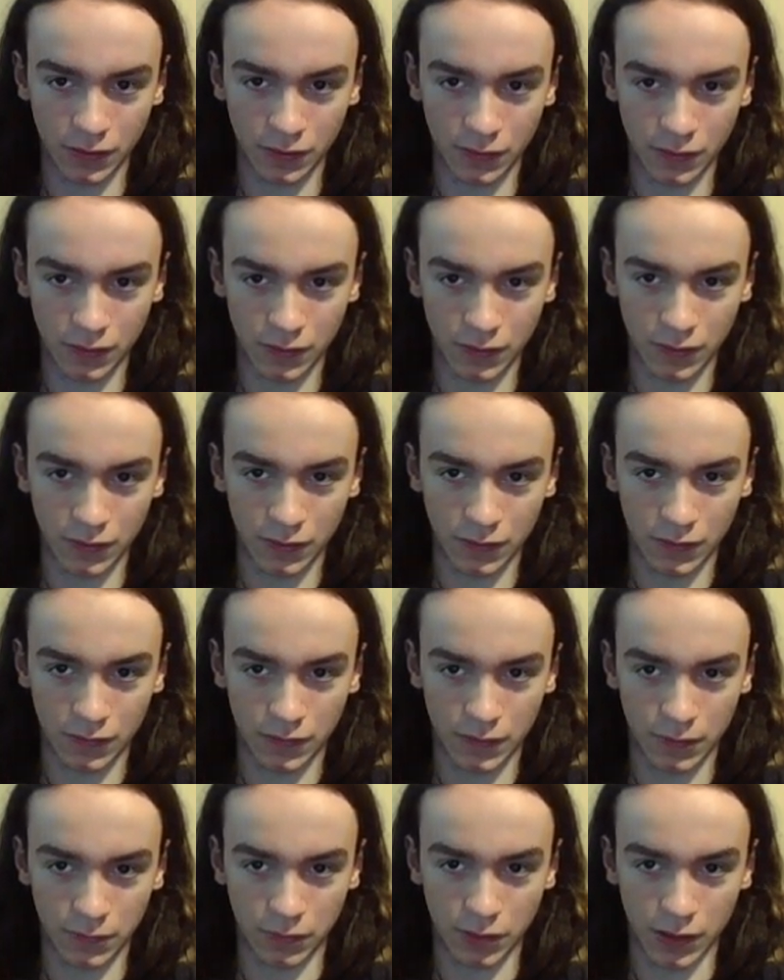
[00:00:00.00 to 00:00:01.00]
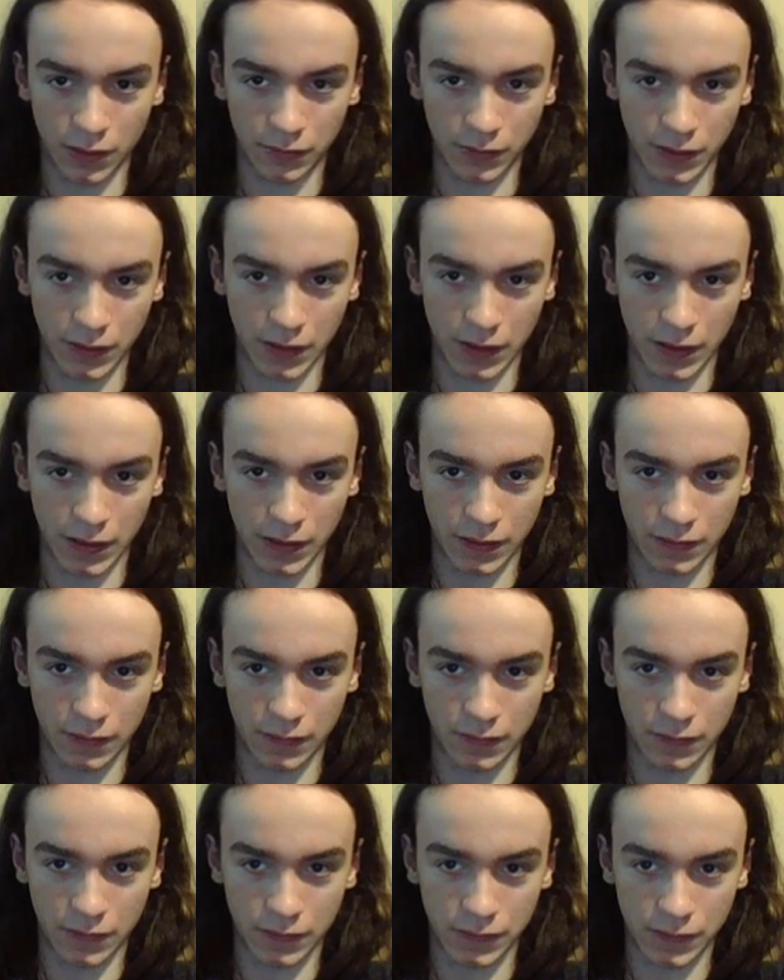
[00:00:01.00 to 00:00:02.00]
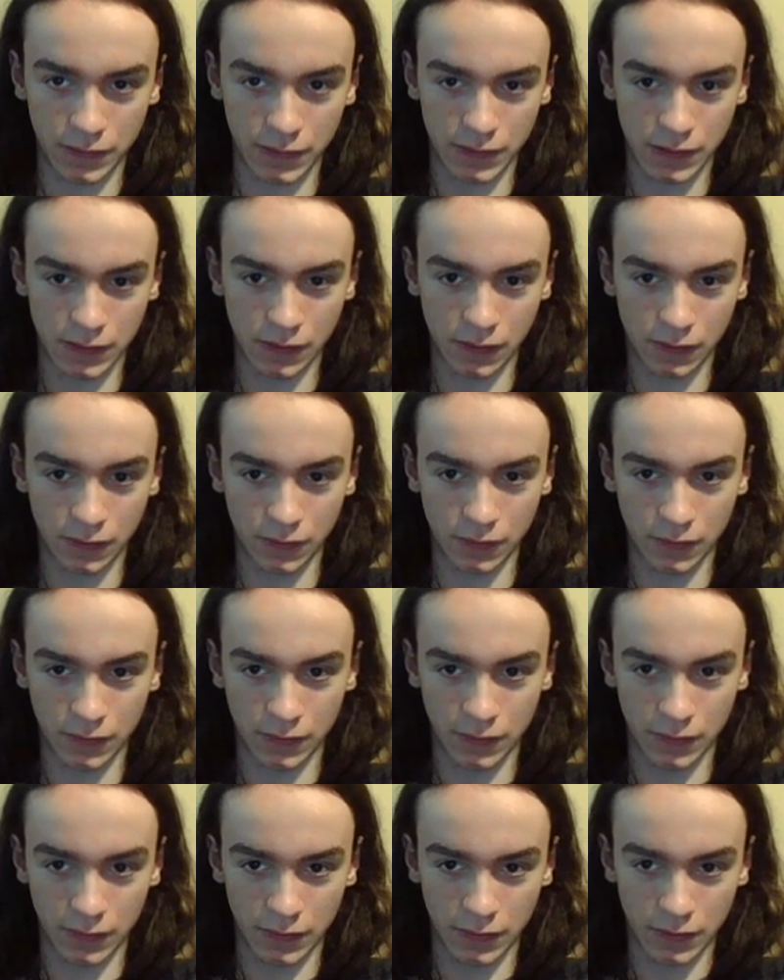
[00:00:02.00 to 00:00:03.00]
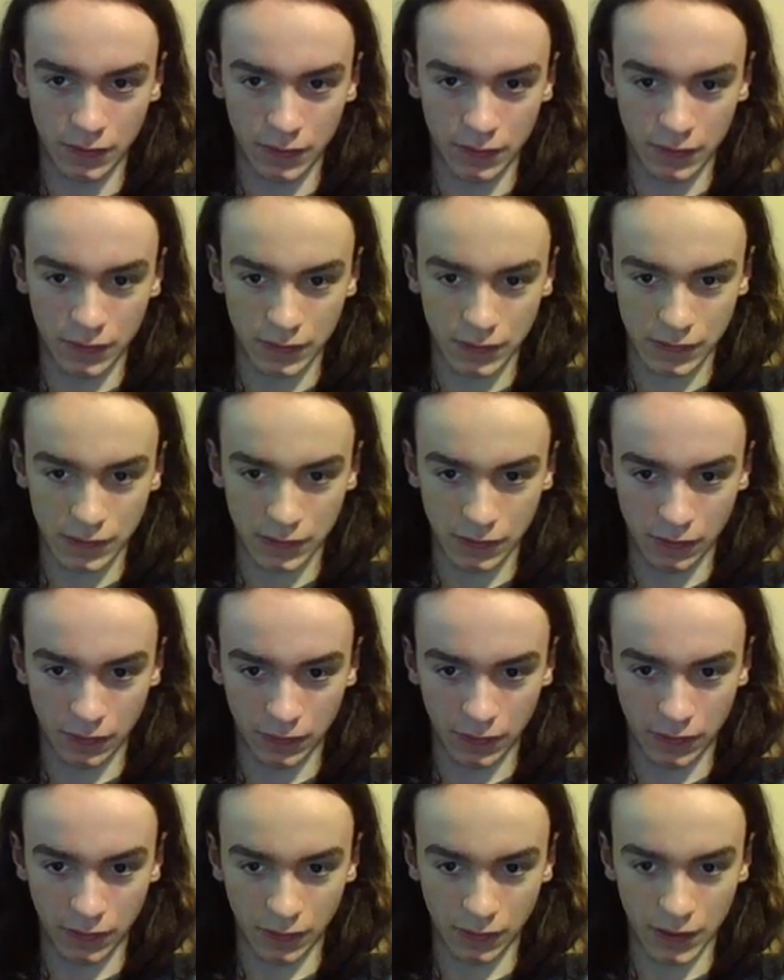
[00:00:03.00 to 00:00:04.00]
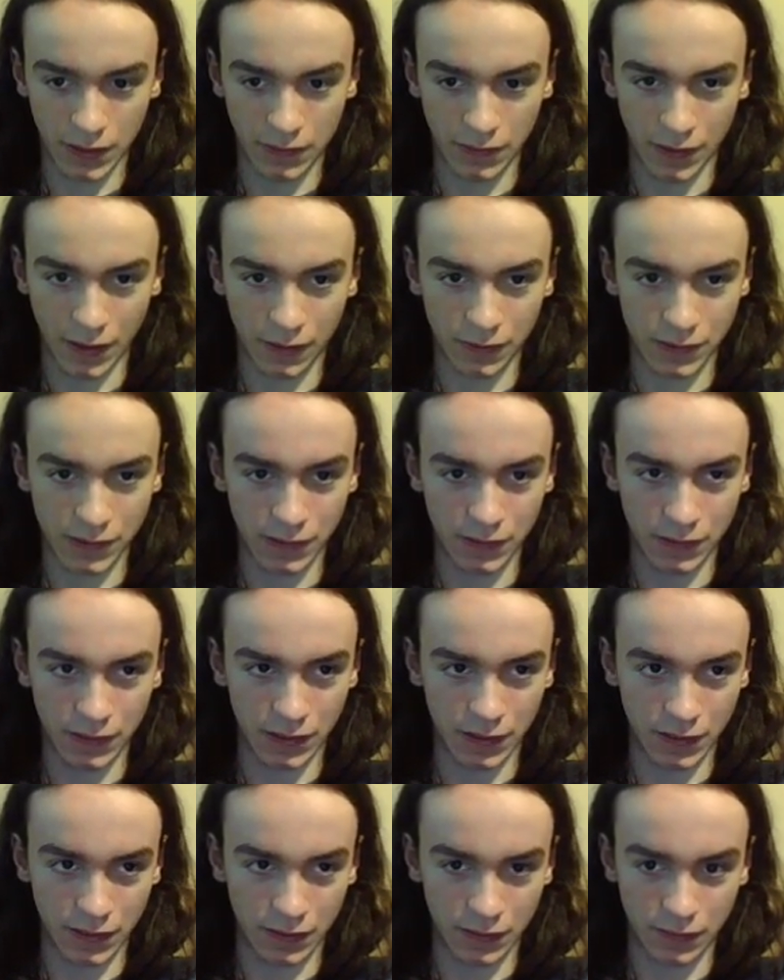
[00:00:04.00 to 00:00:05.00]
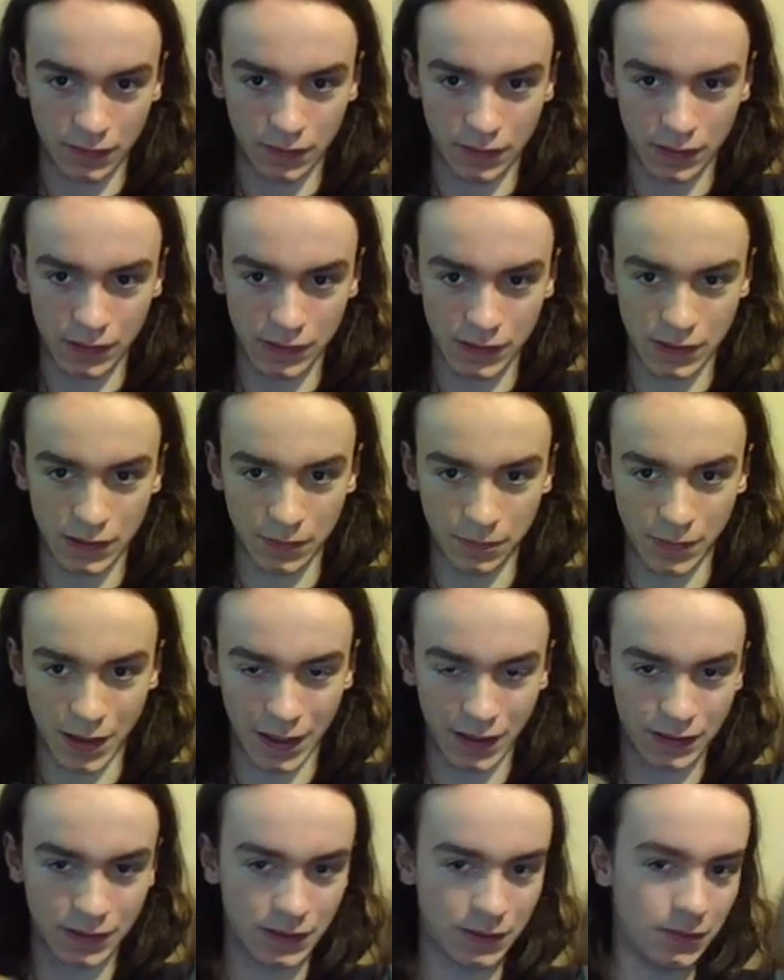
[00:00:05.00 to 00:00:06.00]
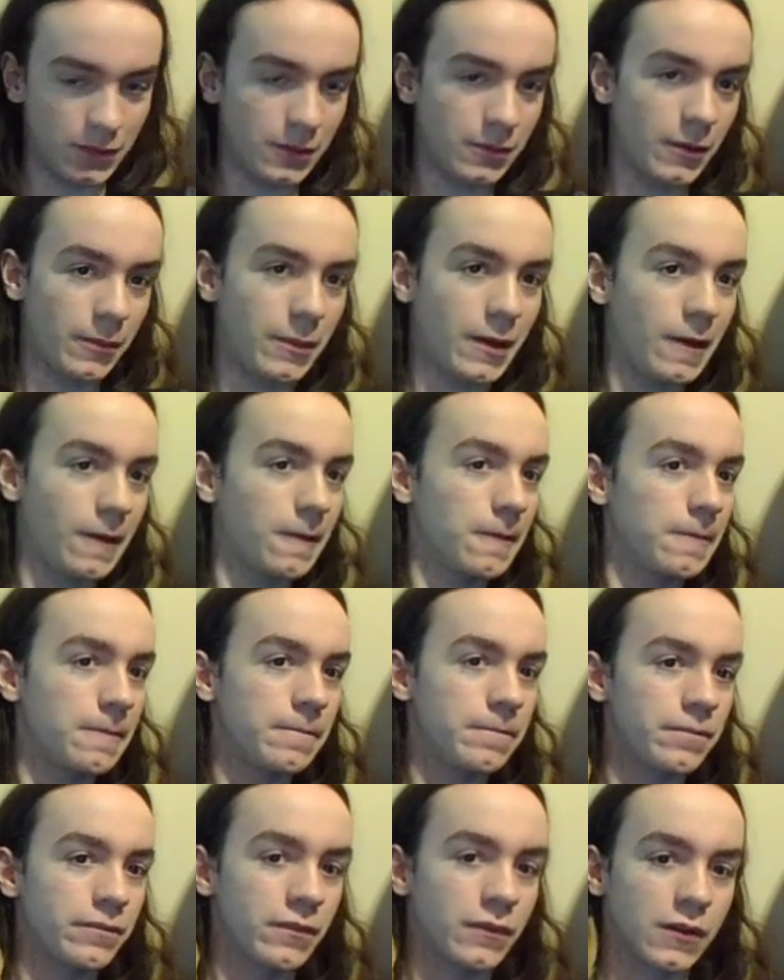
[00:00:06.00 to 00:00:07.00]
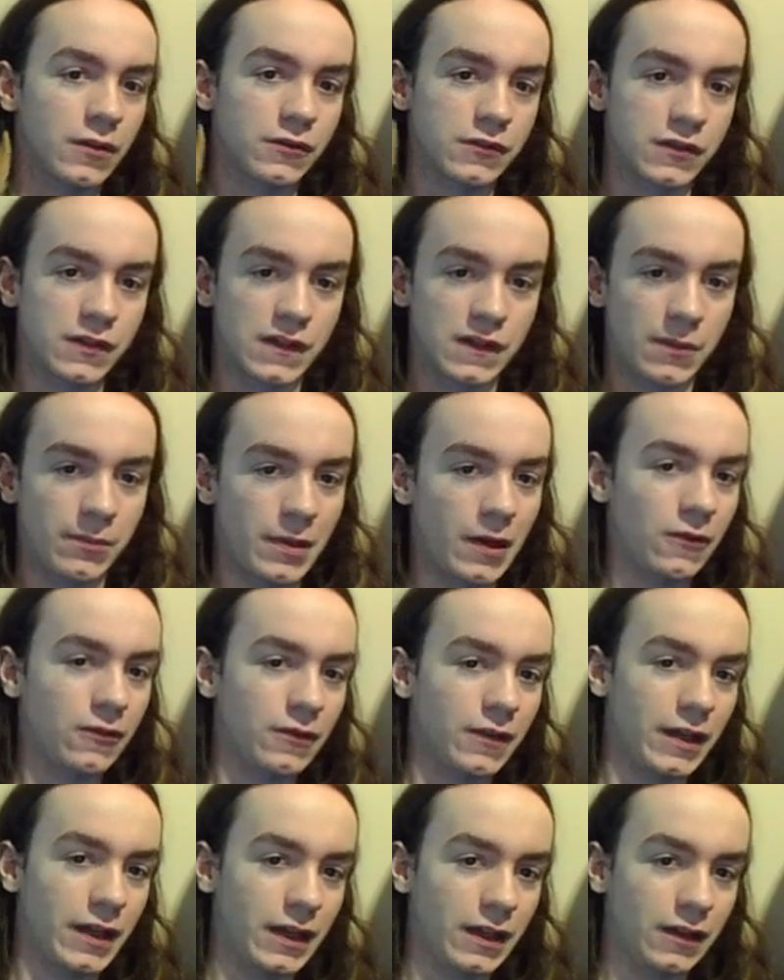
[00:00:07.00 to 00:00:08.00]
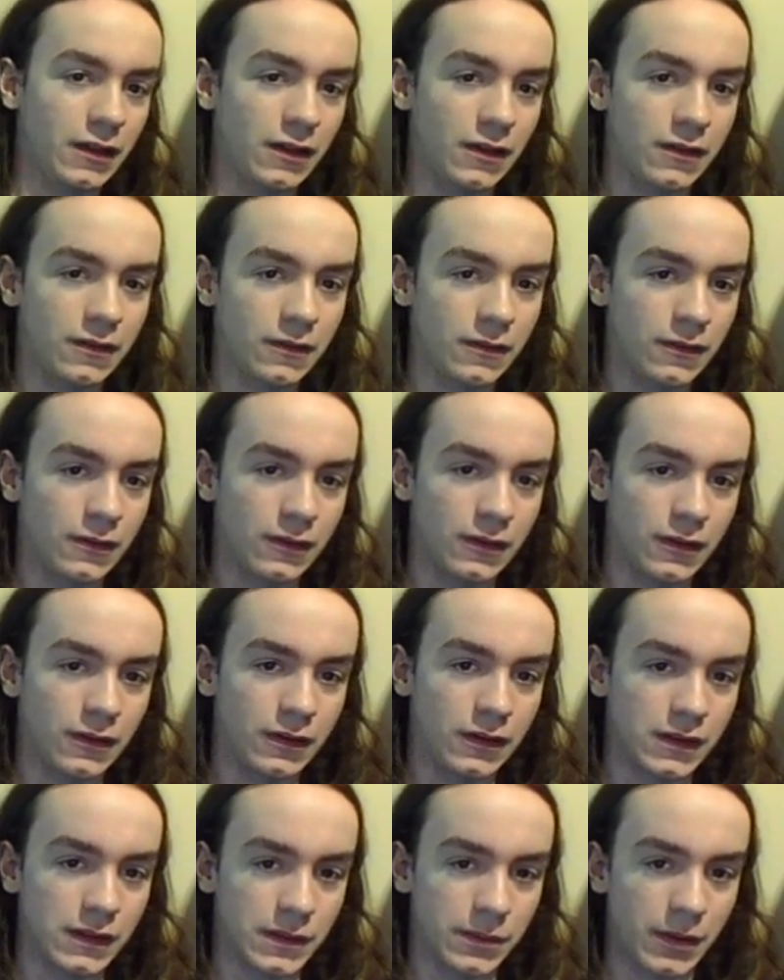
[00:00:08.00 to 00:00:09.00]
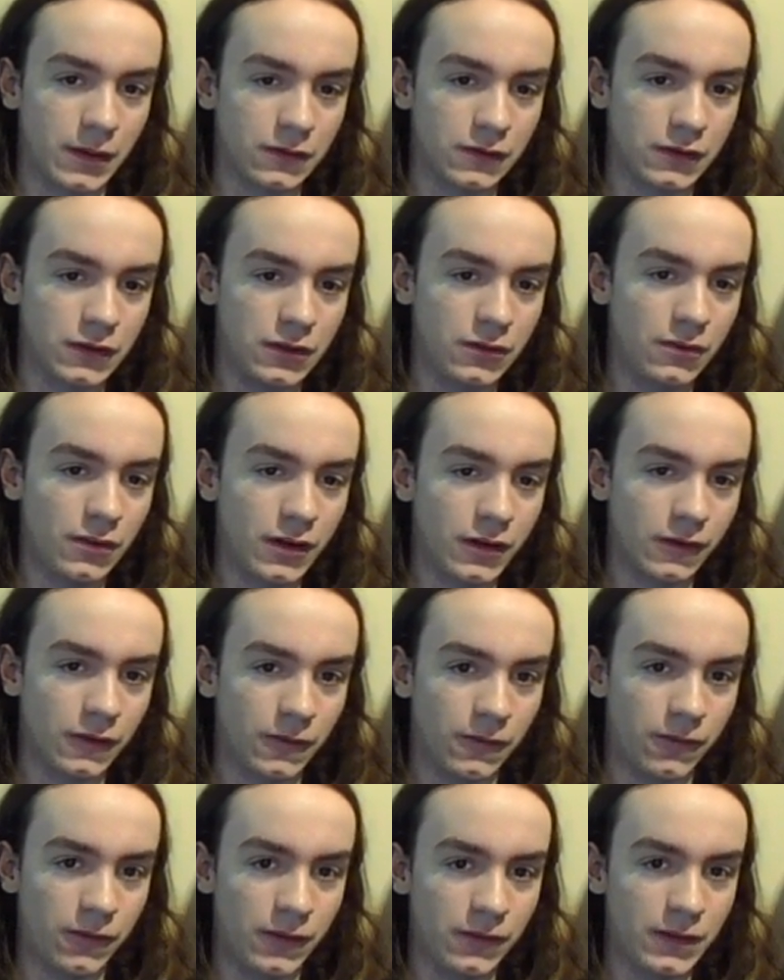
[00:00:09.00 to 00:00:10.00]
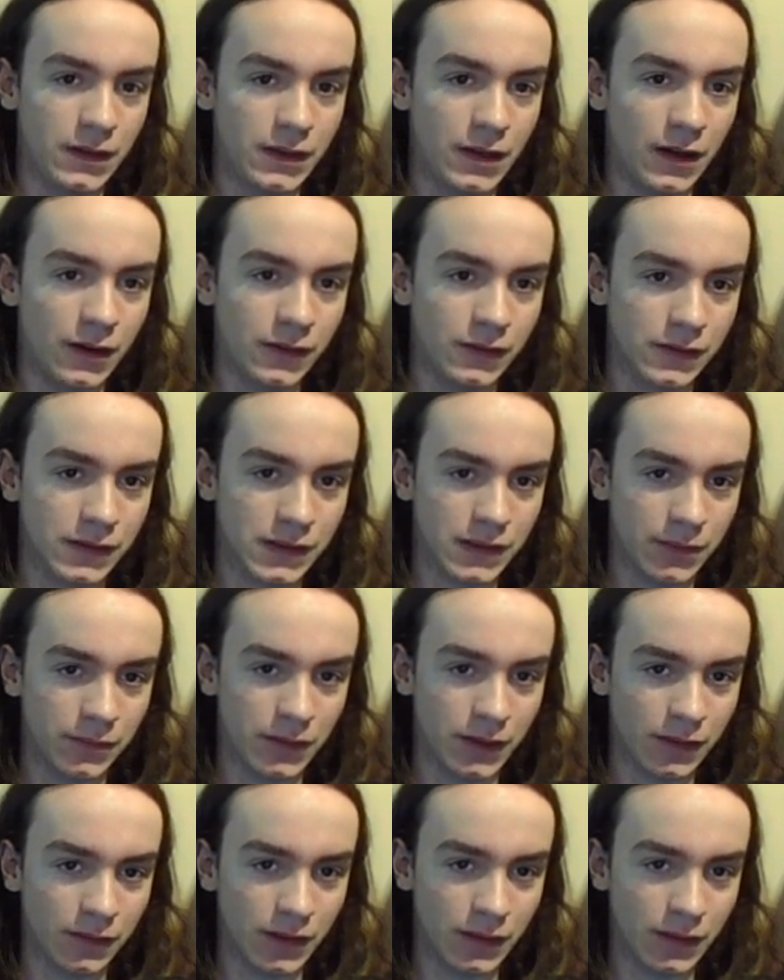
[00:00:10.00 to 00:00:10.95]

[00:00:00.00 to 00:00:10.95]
then probably not. Let's go 30,000 yen is the maximum amount, which is about like, it's about $250, something like that.